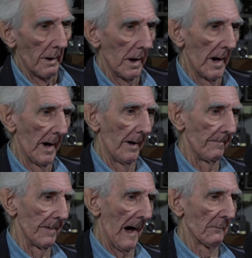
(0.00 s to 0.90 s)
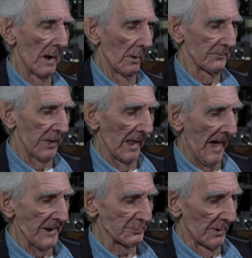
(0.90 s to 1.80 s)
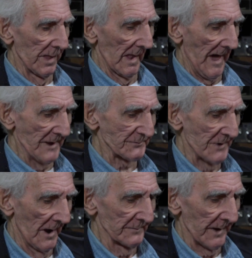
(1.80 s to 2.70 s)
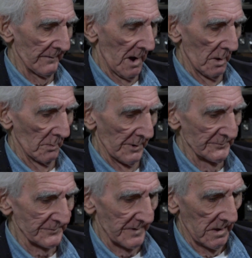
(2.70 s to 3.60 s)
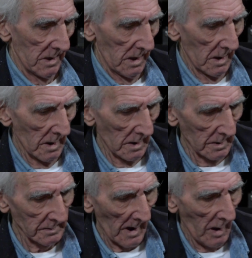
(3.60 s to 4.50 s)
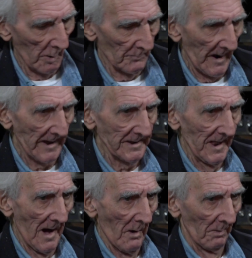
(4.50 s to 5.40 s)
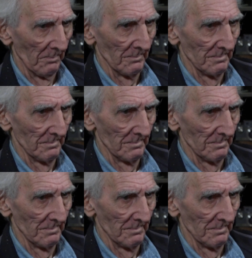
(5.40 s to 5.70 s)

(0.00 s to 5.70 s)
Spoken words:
I wrote one of the last songs I wrote was called "Bring It On,"